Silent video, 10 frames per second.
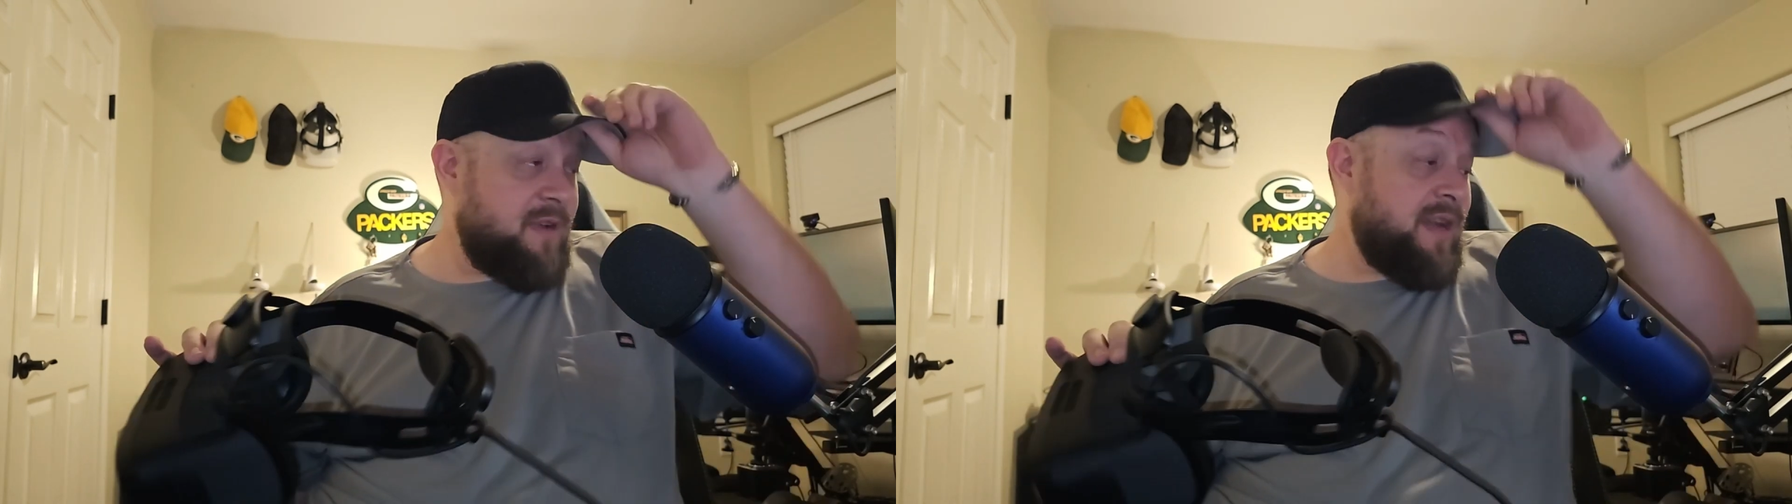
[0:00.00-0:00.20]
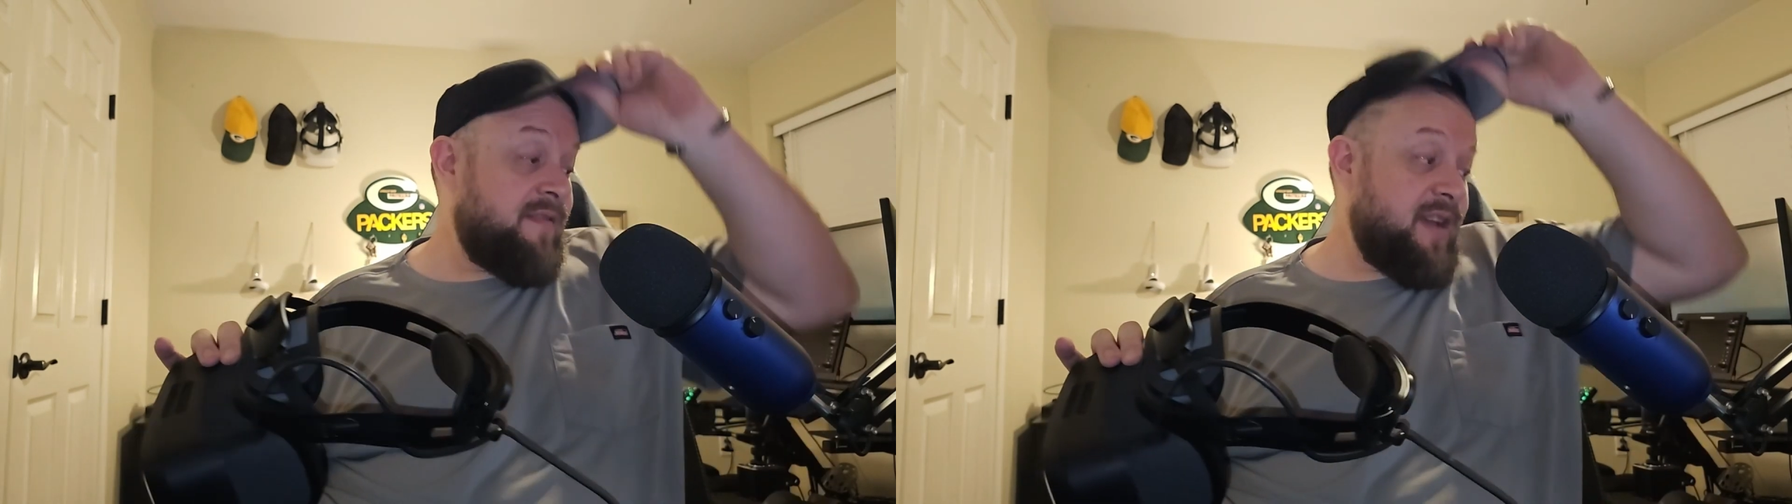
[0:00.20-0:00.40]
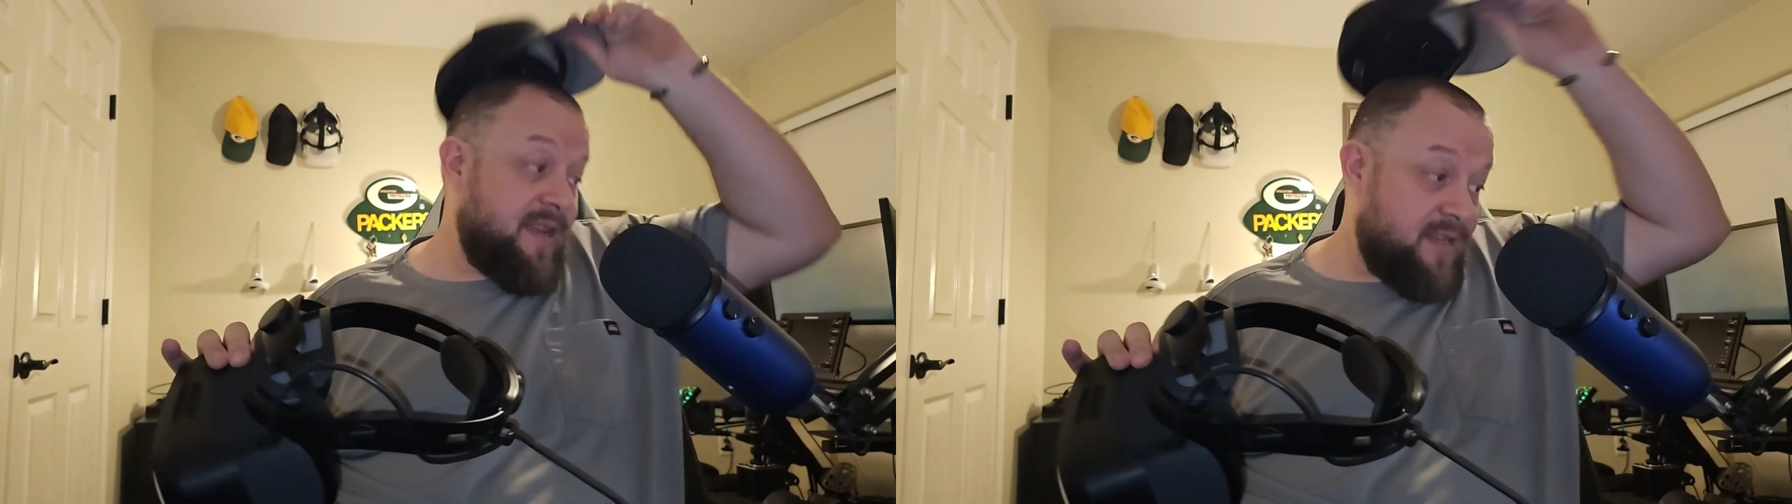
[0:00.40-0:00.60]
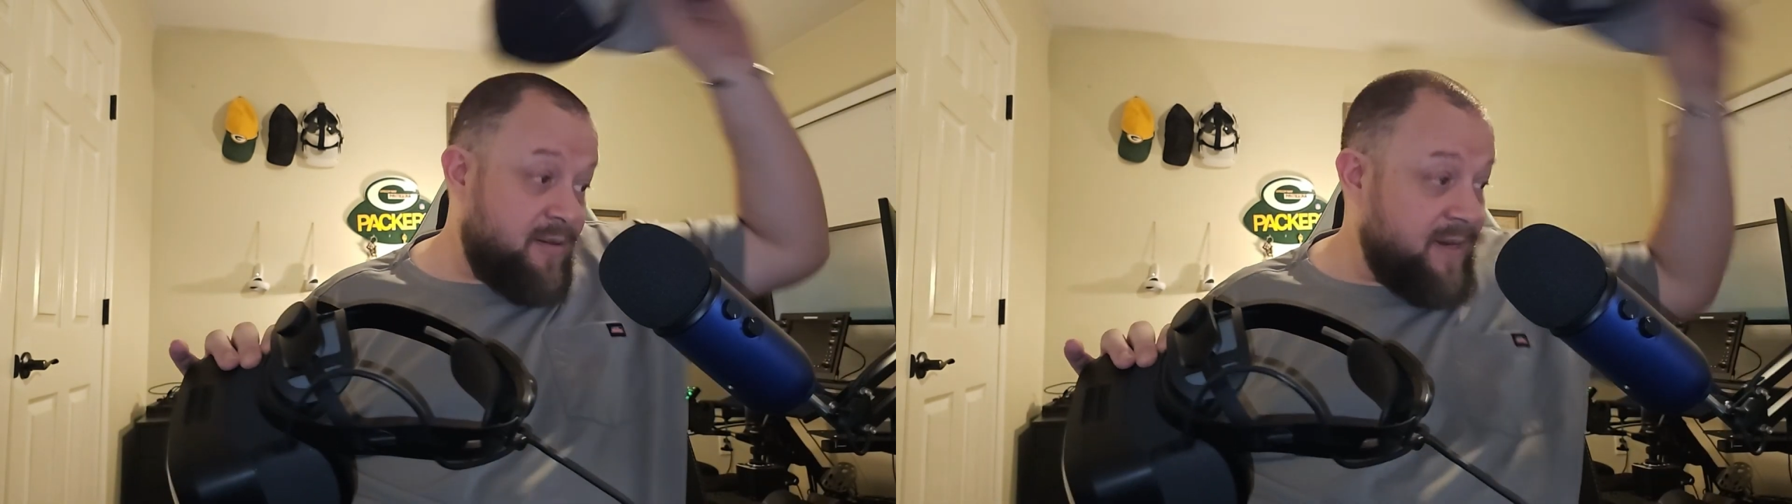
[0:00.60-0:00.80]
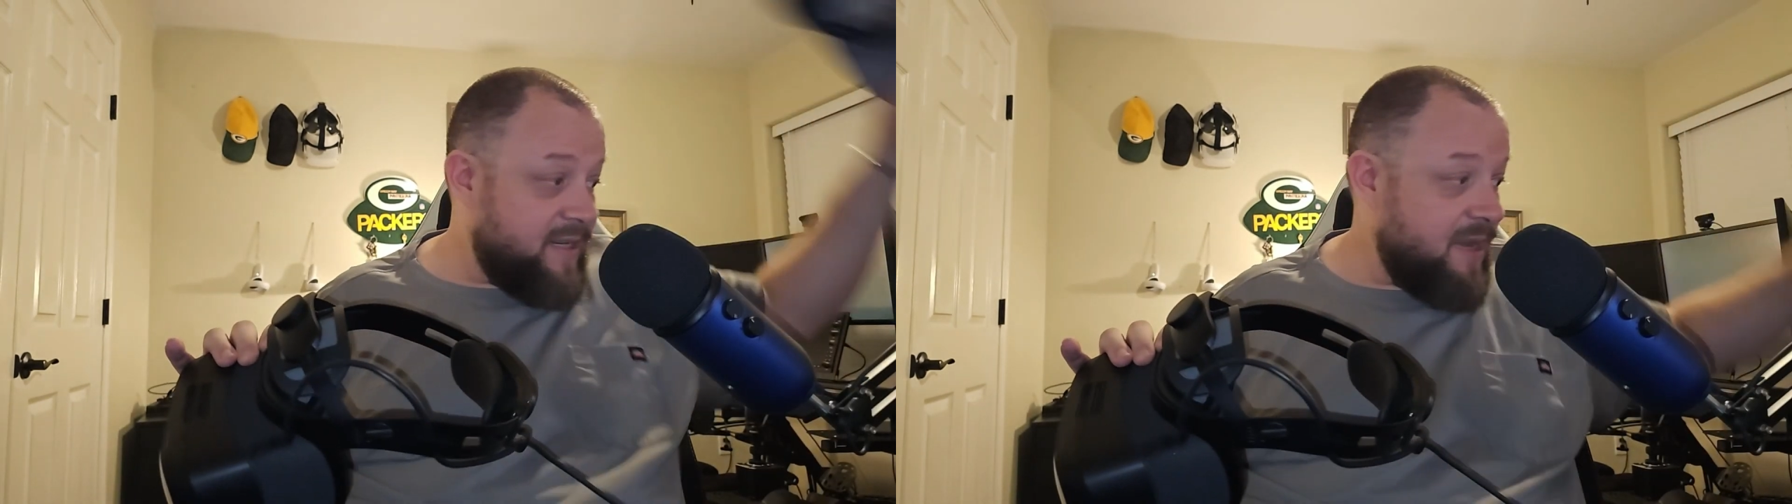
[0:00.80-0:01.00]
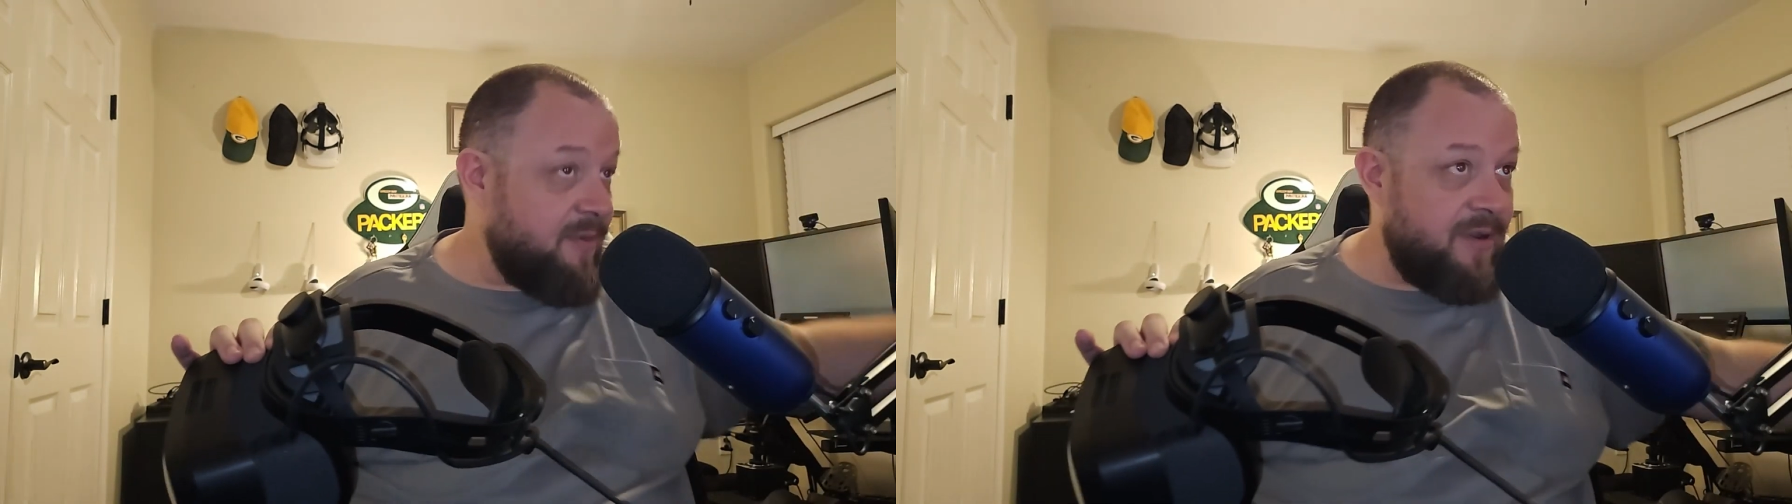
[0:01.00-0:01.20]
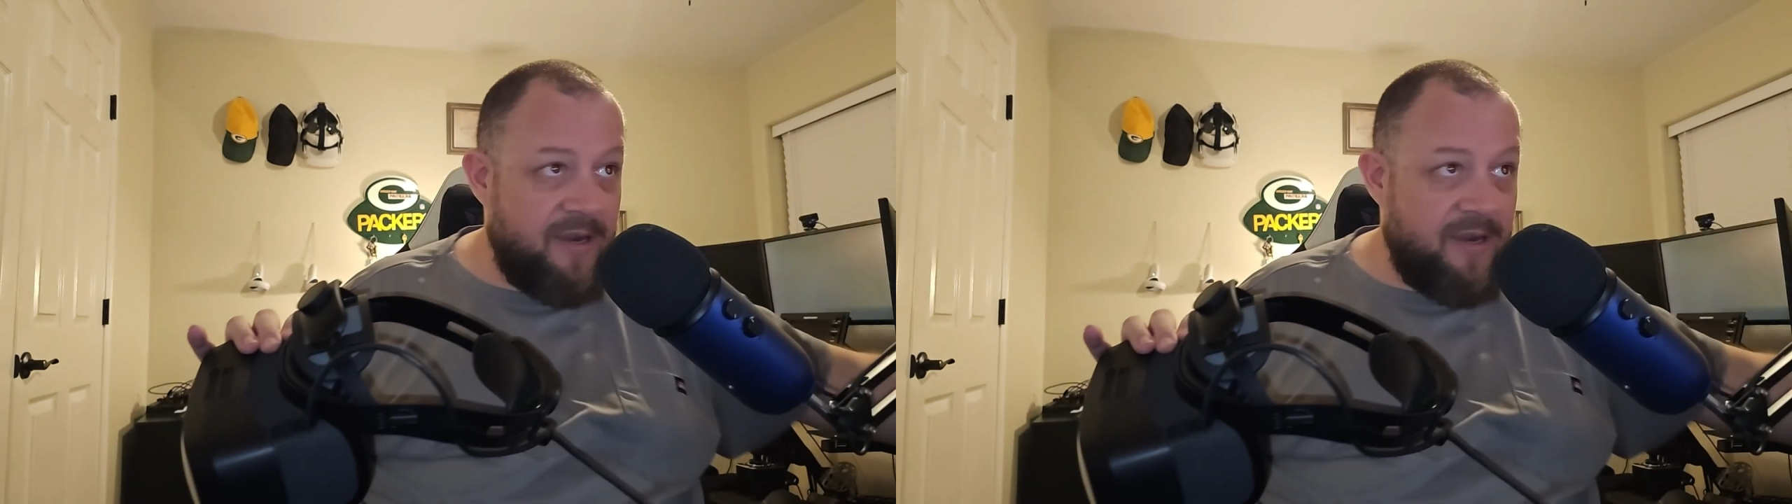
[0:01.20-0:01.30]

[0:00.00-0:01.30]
give you guys a quick demo